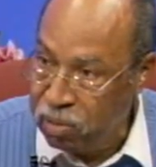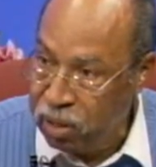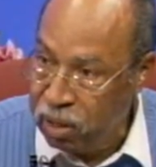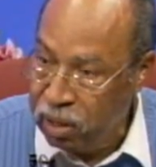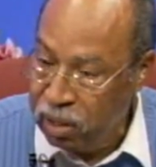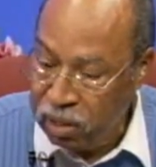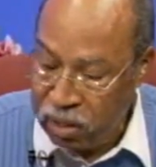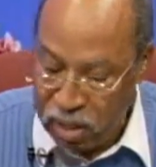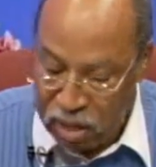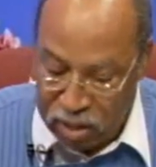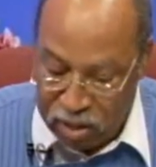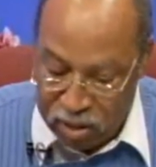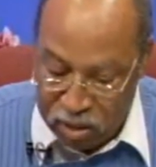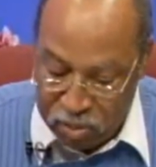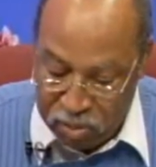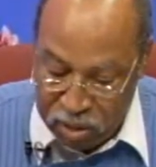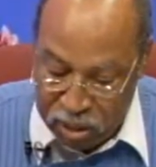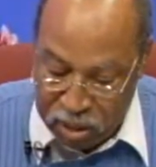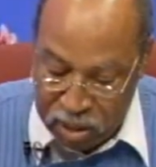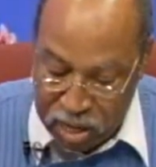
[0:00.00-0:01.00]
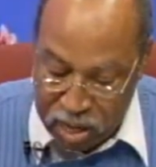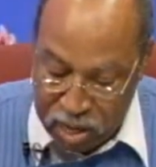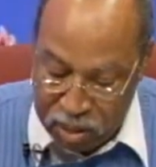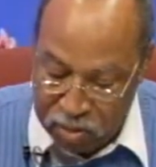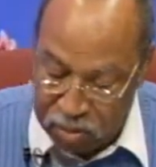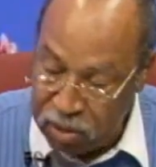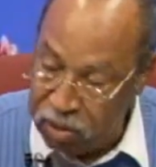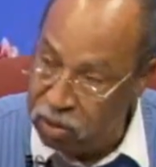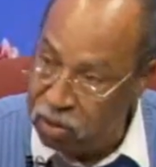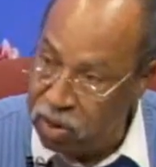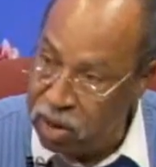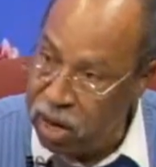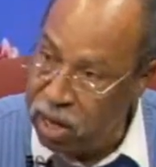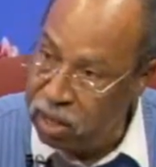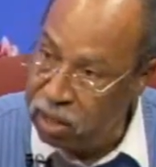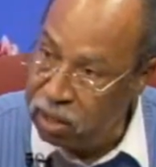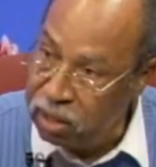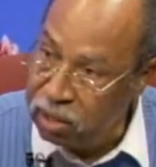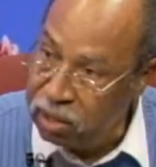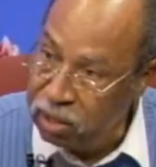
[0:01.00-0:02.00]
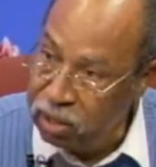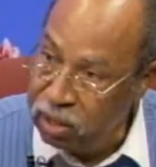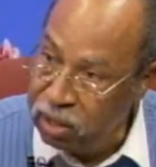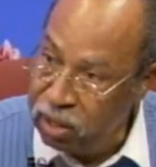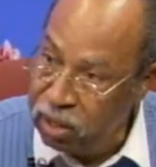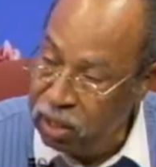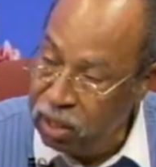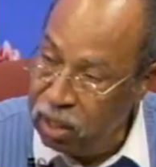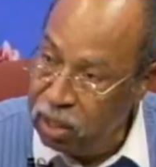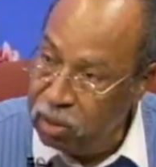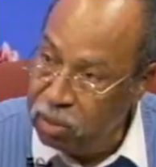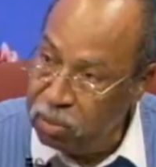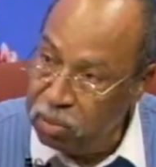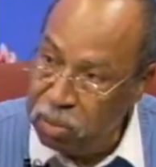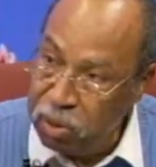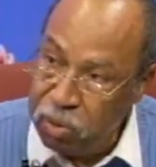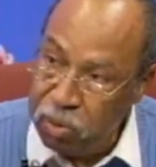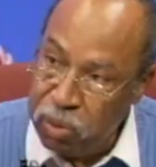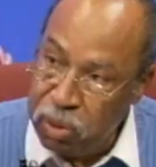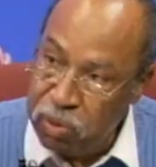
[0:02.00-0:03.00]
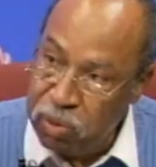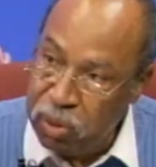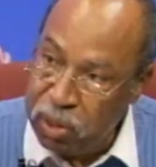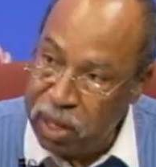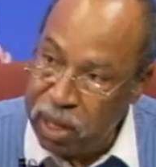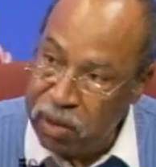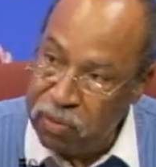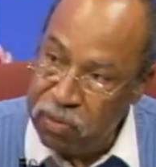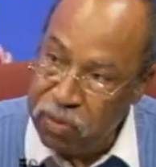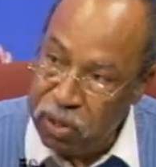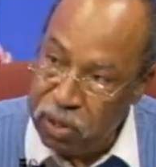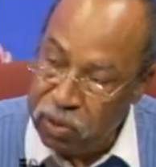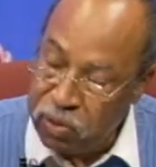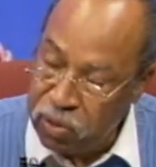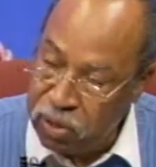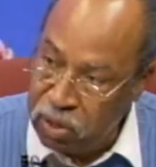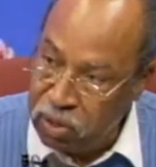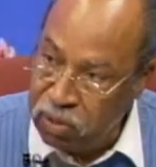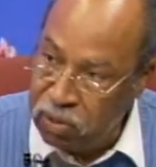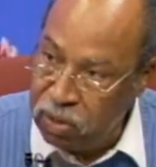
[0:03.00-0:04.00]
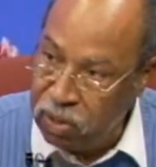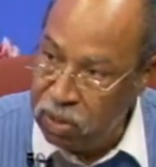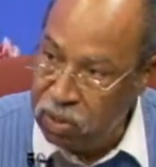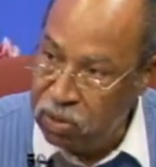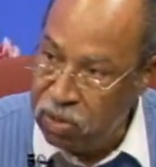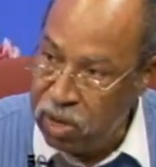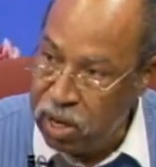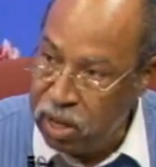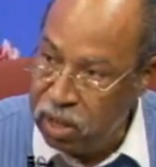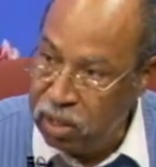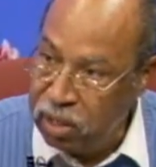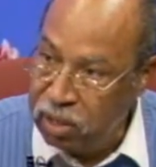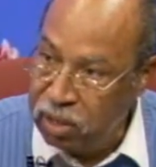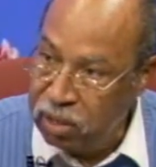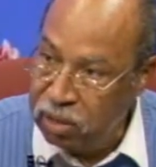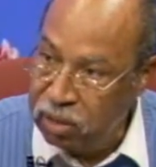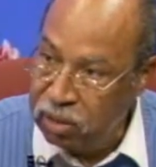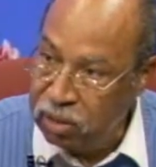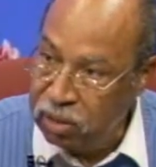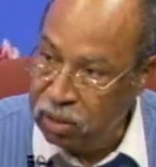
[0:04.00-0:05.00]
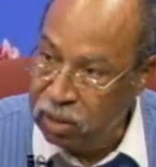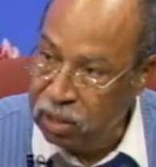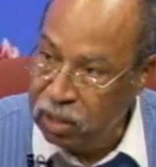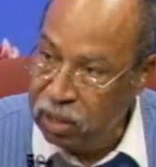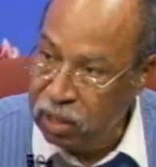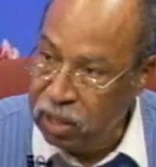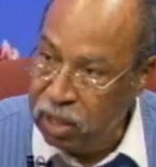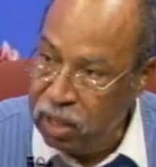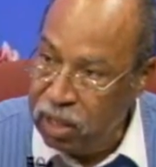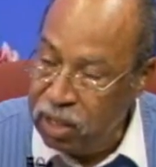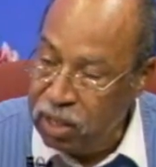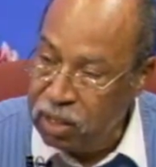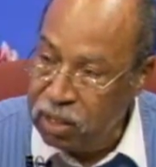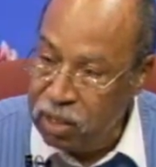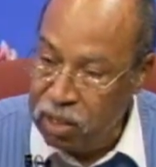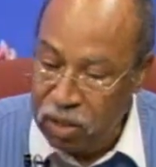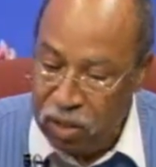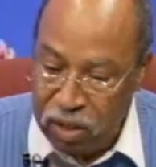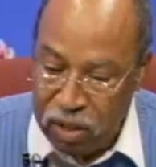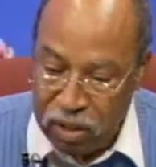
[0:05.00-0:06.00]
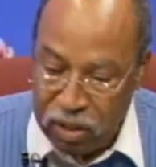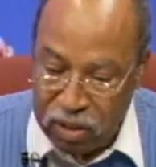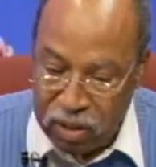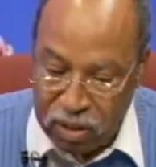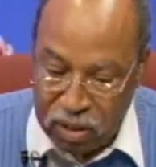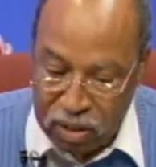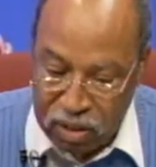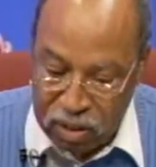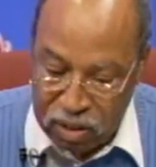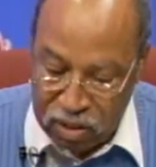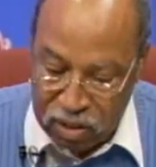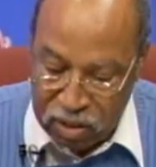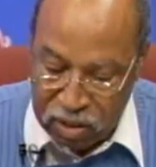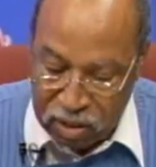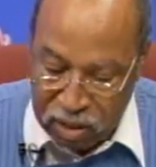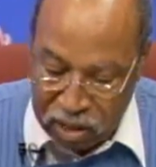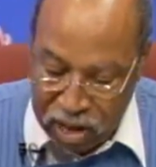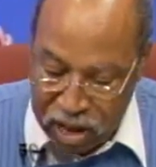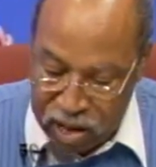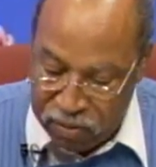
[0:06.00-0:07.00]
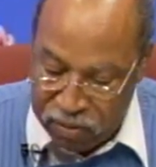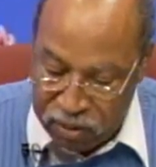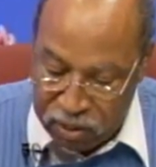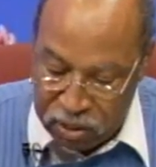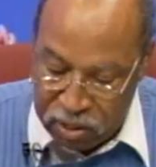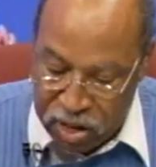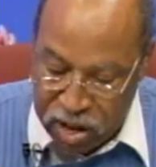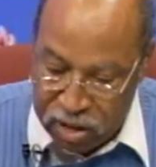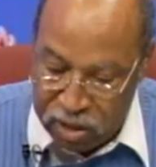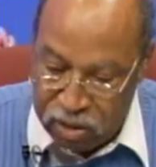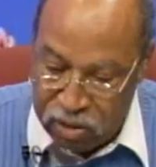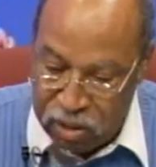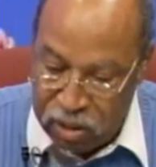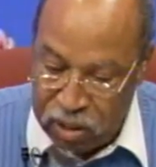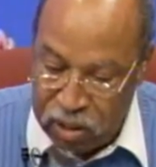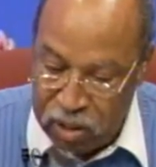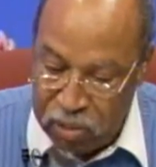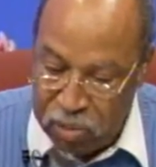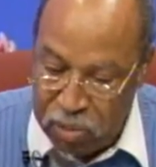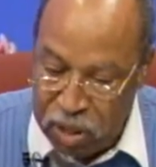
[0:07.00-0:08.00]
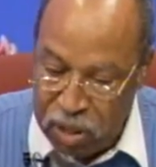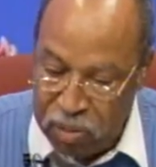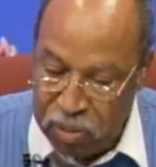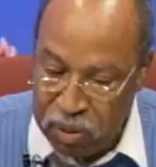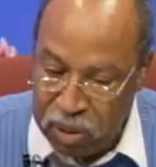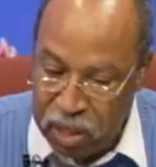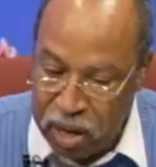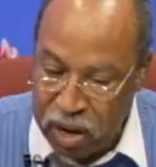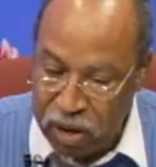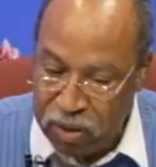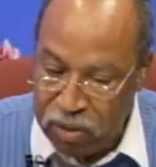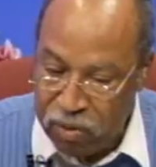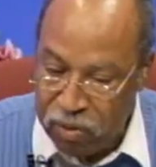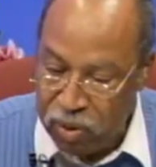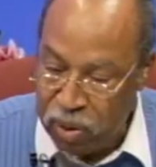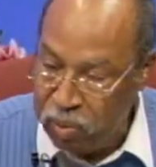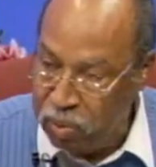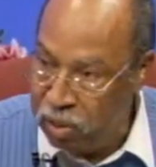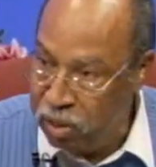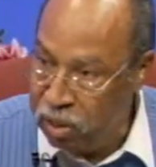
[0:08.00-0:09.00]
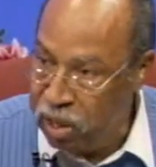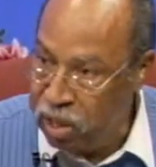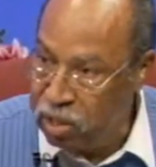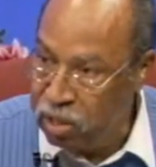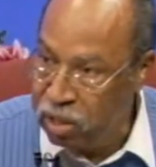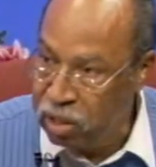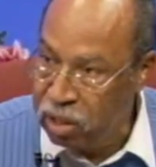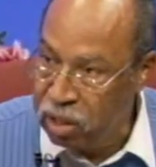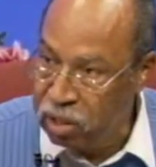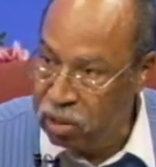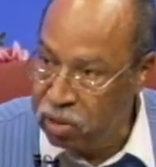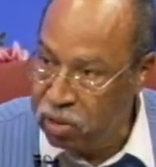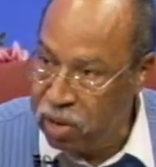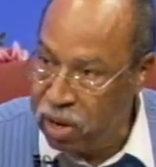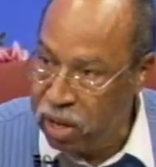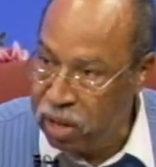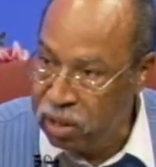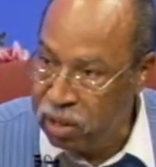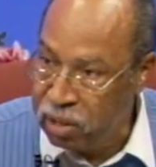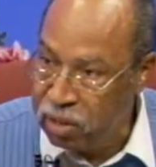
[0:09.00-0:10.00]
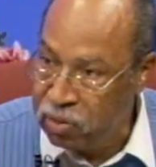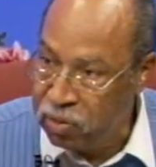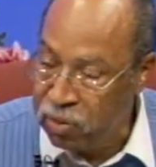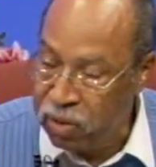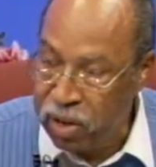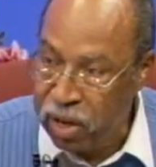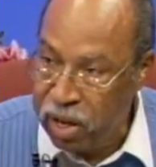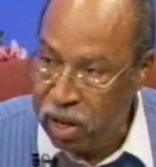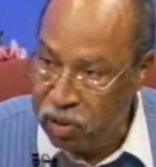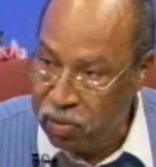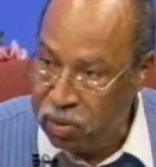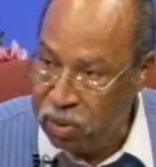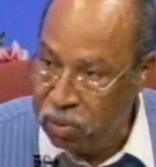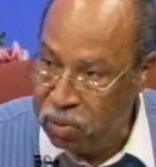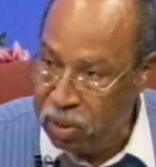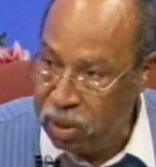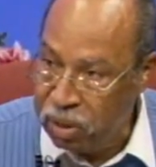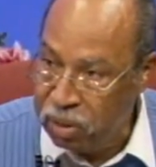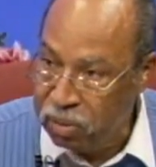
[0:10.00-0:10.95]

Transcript: Now, there will be times of trial, but we will have victory over the trial. See, the, the, the life is not going to be without tribulation and trials for everyone.